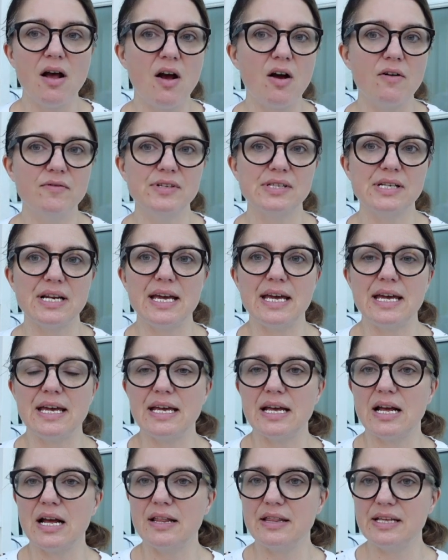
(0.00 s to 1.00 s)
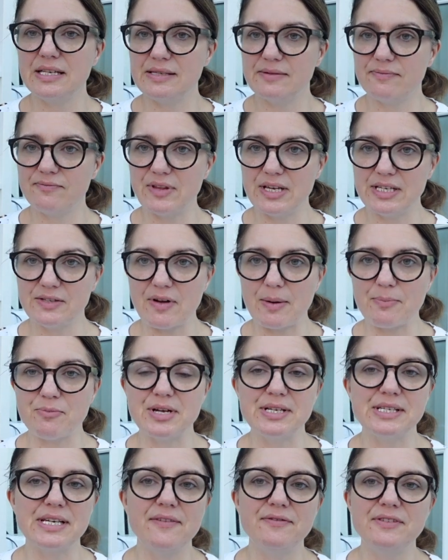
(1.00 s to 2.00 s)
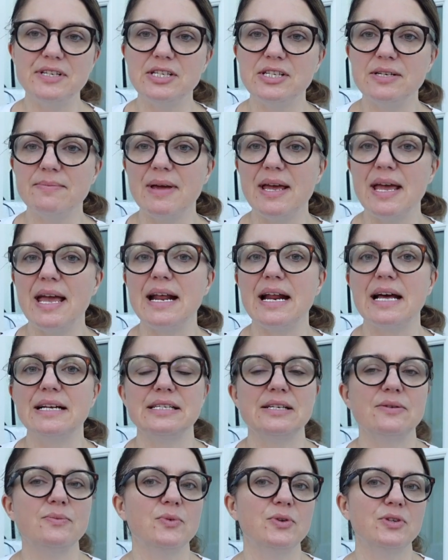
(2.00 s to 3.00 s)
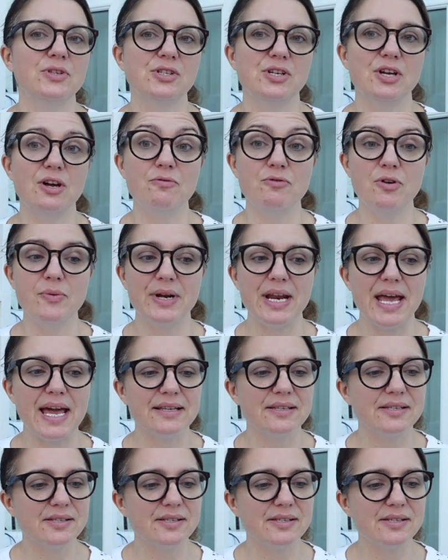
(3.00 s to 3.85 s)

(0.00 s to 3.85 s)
obviously this fabric is gifted to me and I didn't want to ruin it.